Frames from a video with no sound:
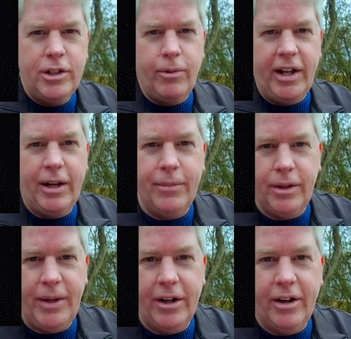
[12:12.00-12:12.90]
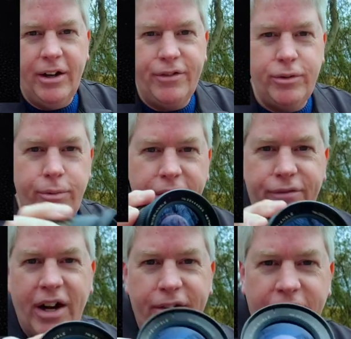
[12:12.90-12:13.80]
28mm
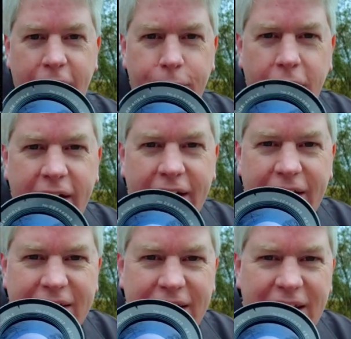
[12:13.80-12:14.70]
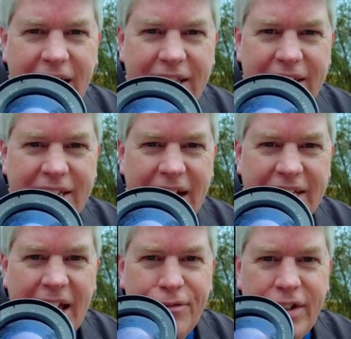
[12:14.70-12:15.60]
f2.5, and I brought it because it's got this
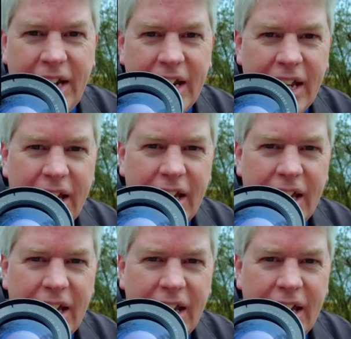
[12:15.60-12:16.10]
nice hefty